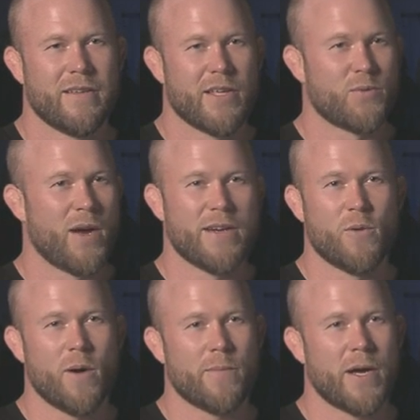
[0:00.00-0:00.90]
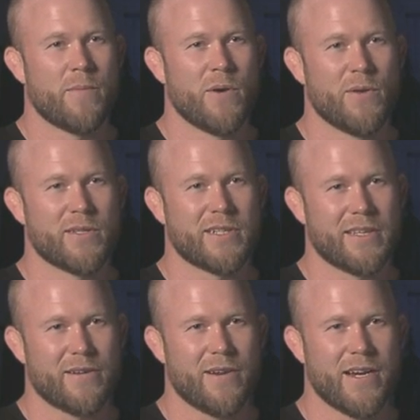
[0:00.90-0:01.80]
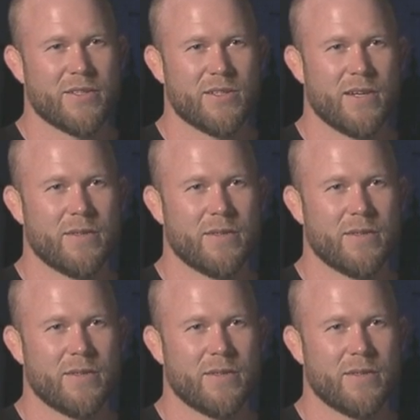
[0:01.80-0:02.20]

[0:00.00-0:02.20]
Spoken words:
That's why I don't want my opponents to get their hands on